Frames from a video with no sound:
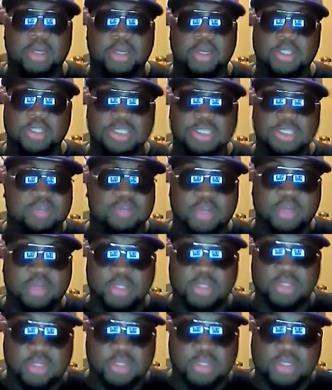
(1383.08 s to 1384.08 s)
Uh, just give it a
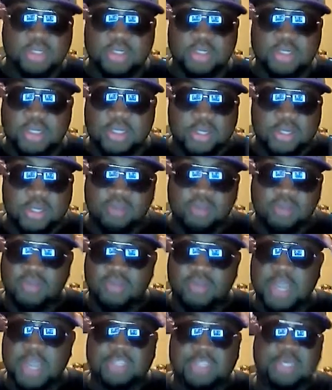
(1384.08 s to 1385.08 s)
good look.
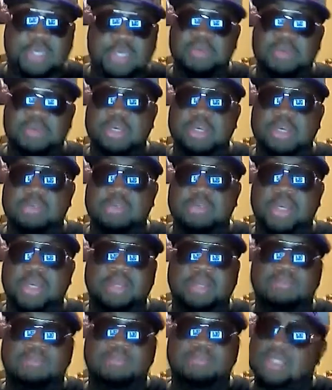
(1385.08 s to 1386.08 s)
Master Stampede, man.